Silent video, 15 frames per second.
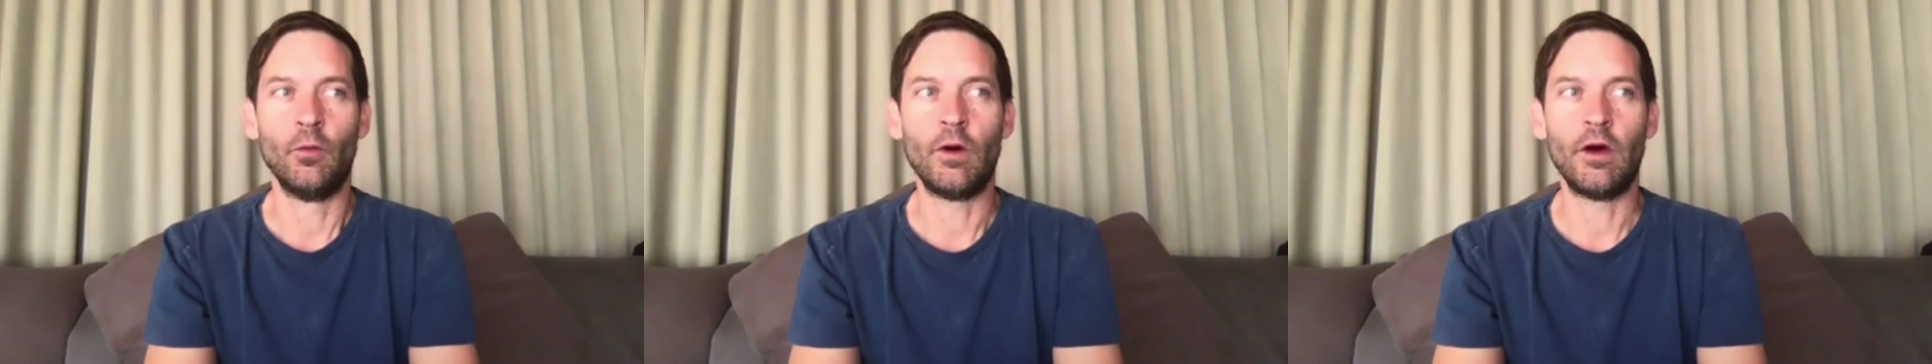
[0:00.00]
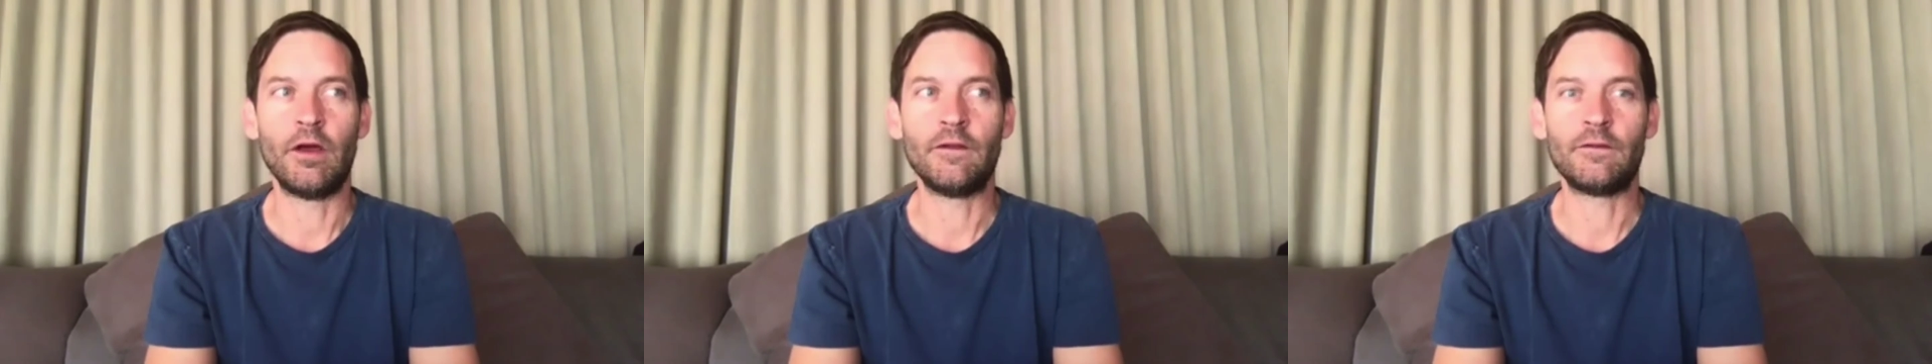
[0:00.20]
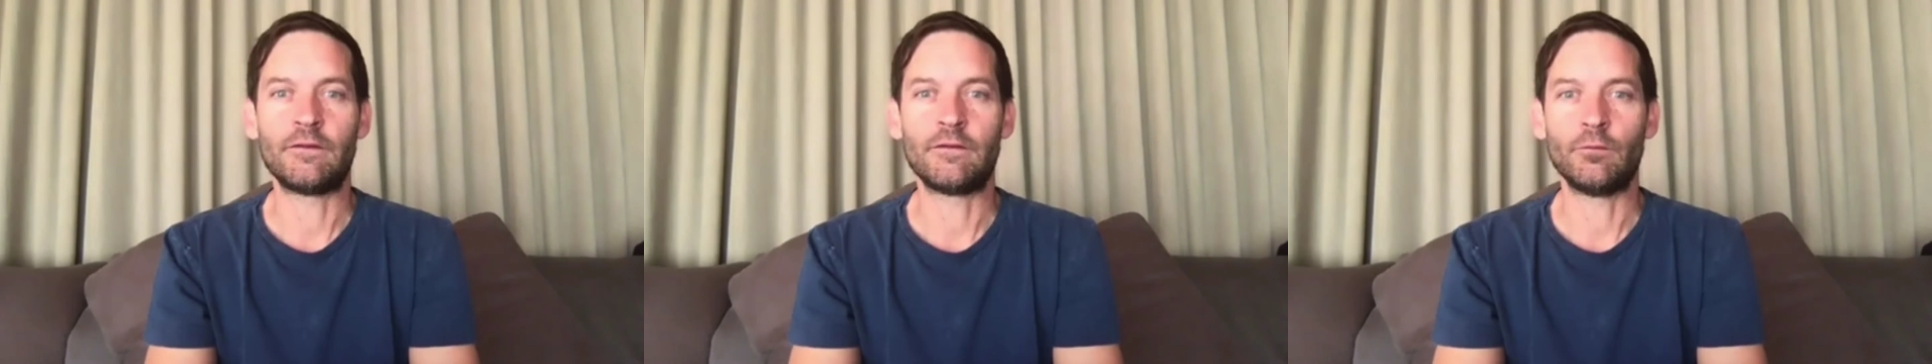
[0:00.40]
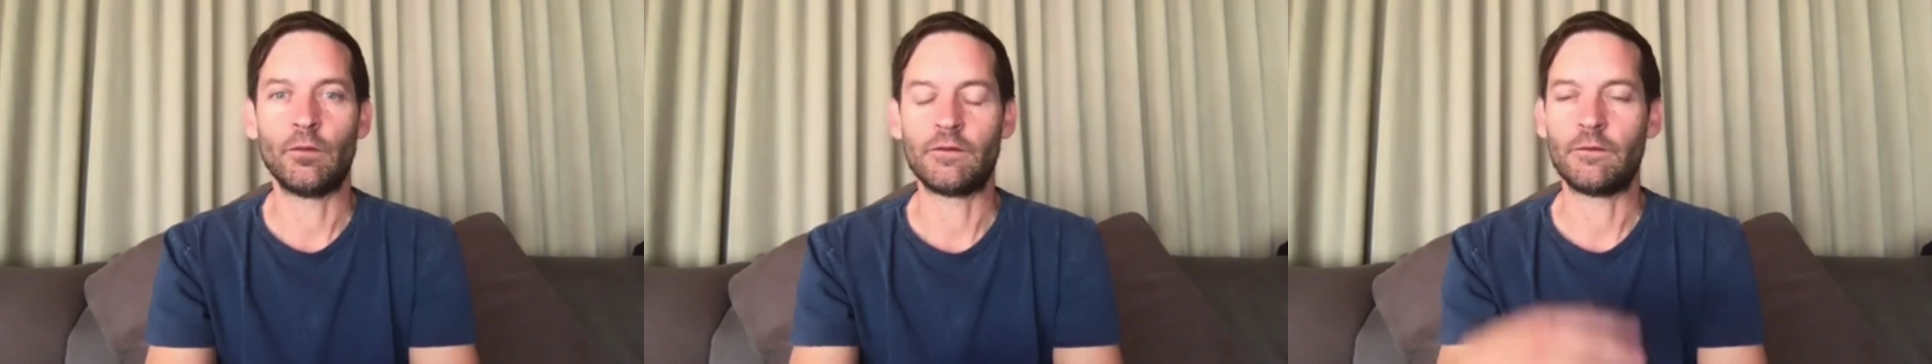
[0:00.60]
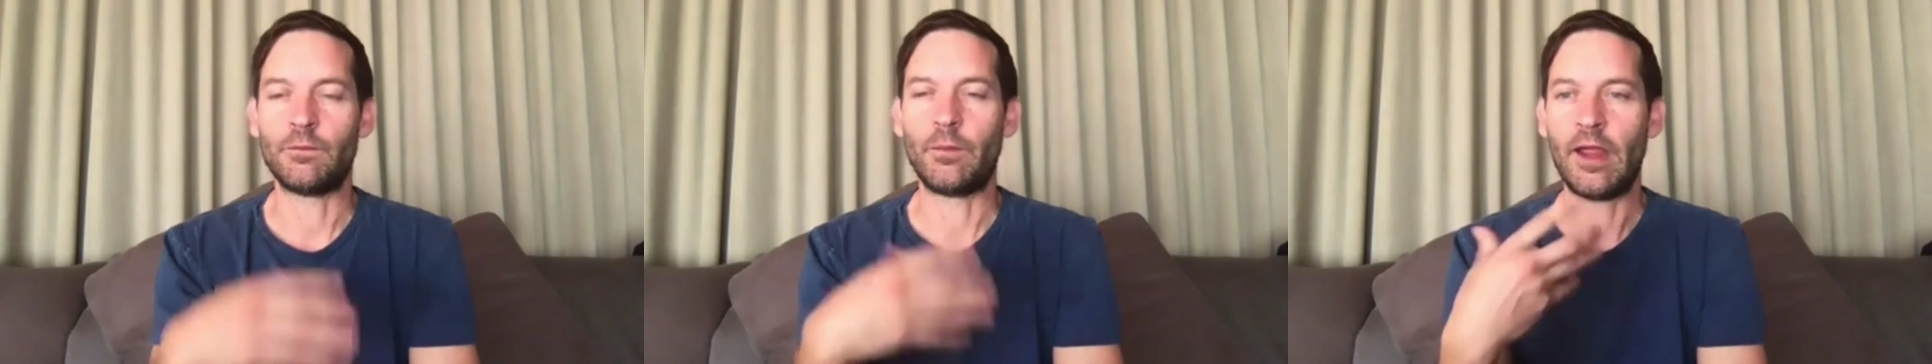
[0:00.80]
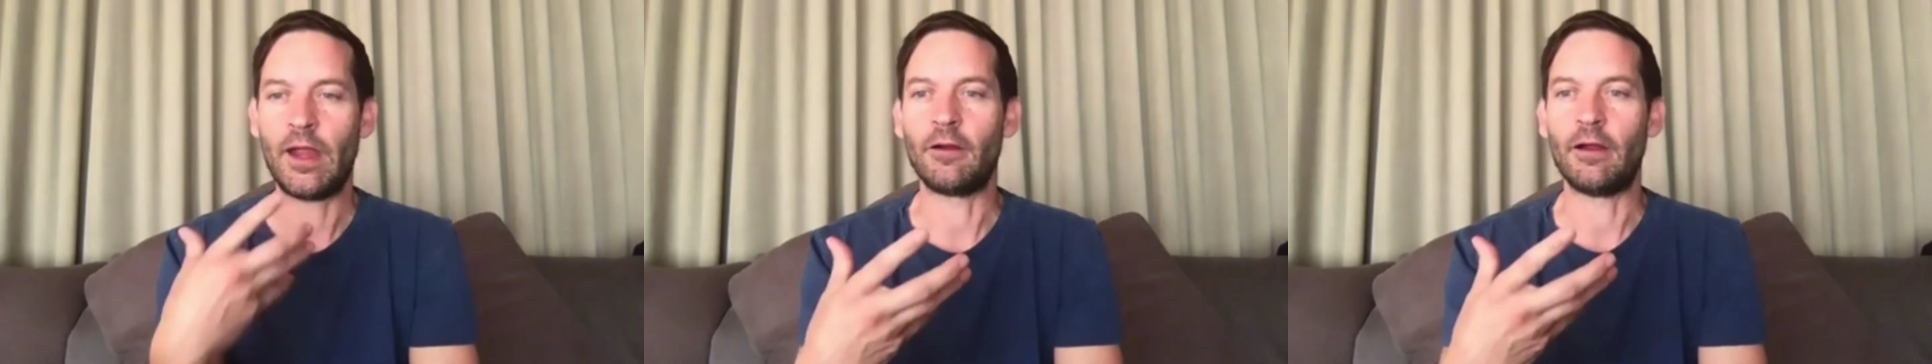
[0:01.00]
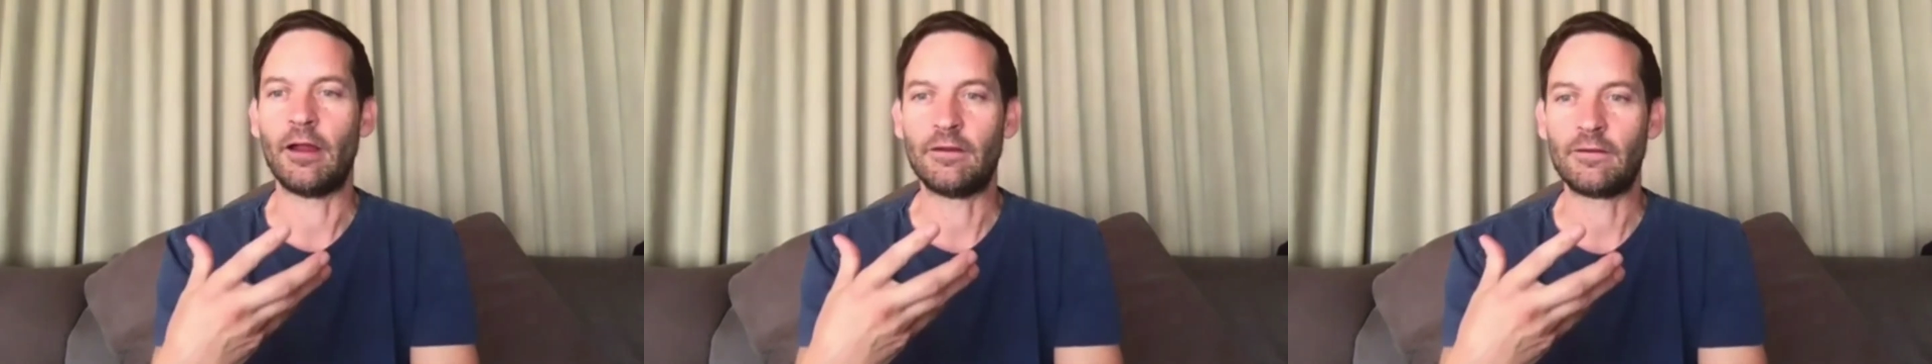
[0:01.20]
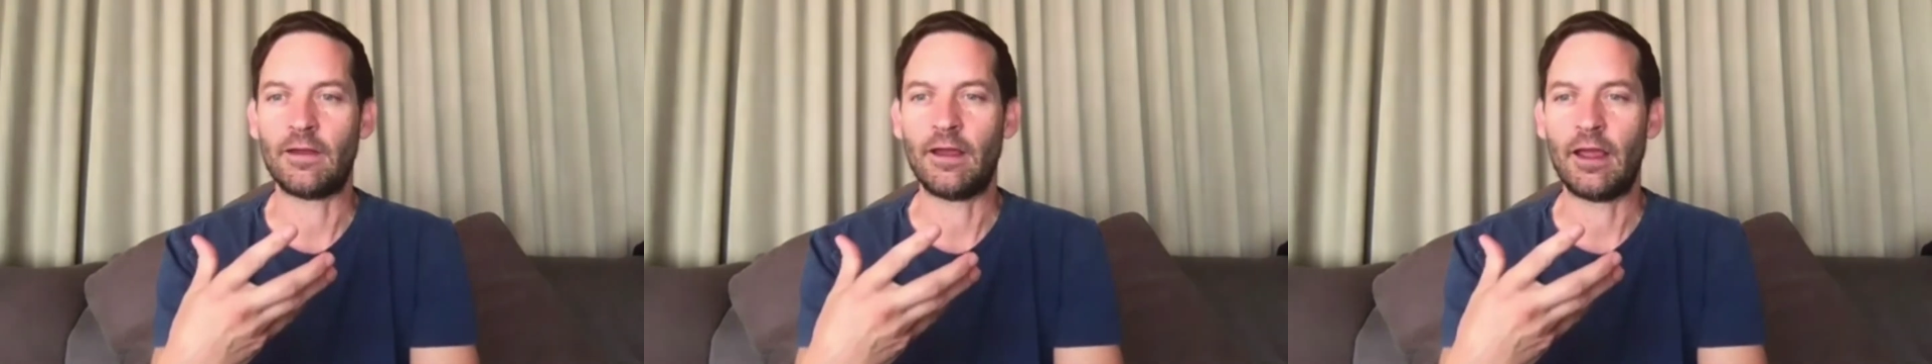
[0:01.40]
was apparent.